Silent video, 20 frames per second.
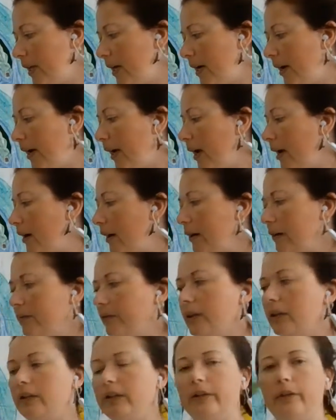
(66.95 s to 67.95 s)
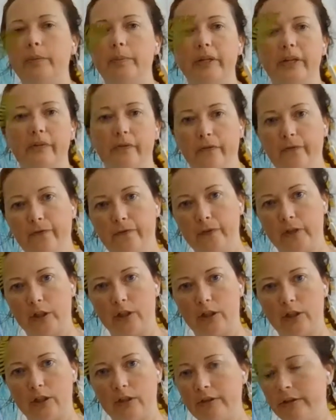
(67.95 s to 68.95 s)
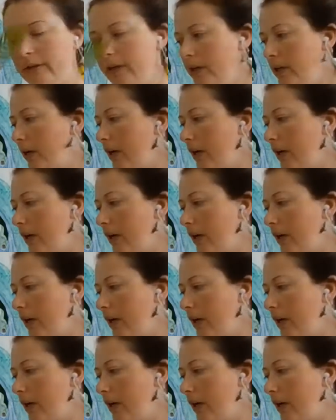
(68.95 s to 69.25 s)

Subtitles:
I have a little bit of fern.